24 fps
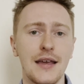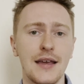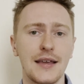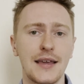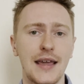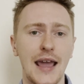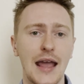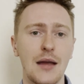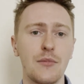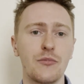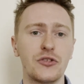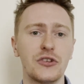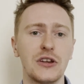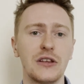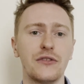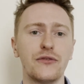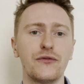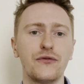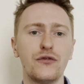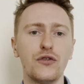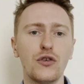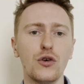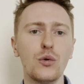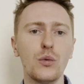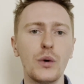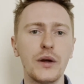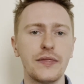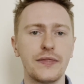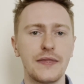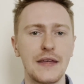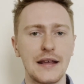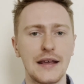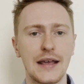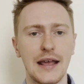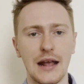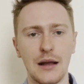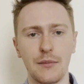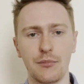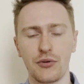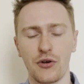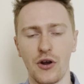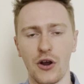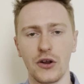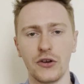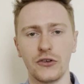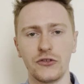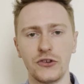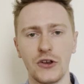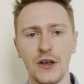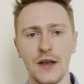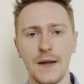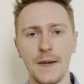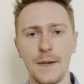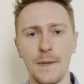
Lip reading: Cambridge's forward-thinking approach